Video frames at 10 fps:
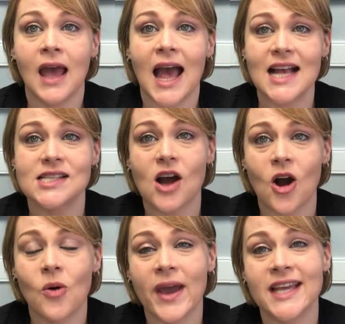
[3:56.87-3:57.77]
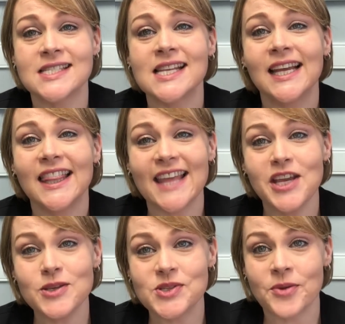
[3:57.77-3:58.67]
As always, thank you
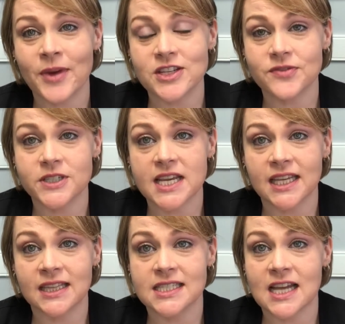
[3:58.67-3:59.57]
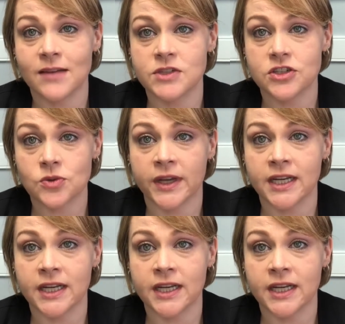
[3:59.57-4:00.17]
so much for taking the time to join